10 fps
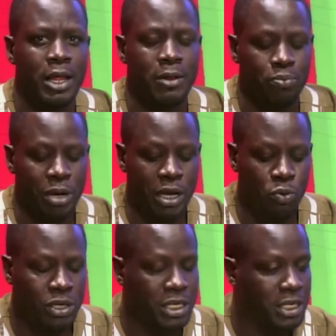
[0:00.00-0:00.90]
But
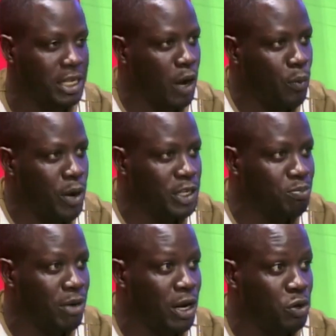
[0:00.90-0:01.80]
with a Southwest
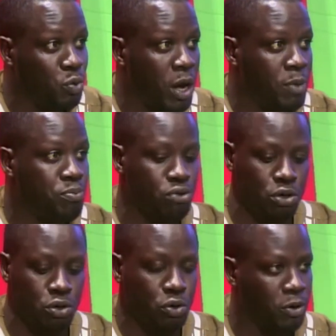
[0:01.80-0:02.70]
man, you are
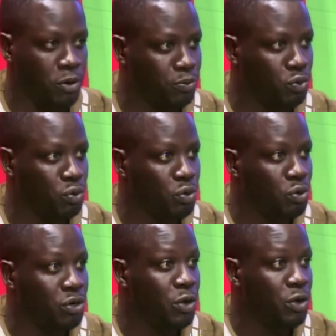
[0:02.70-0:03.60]
brought up to know
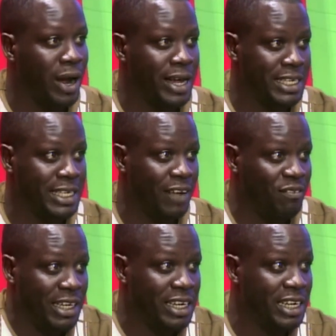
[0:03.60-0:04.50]
that you are a
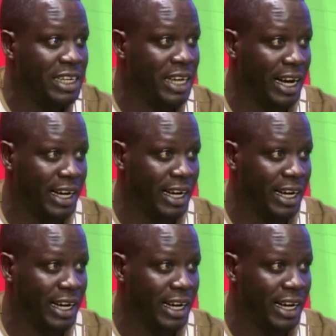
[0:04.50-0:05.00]
servant leader.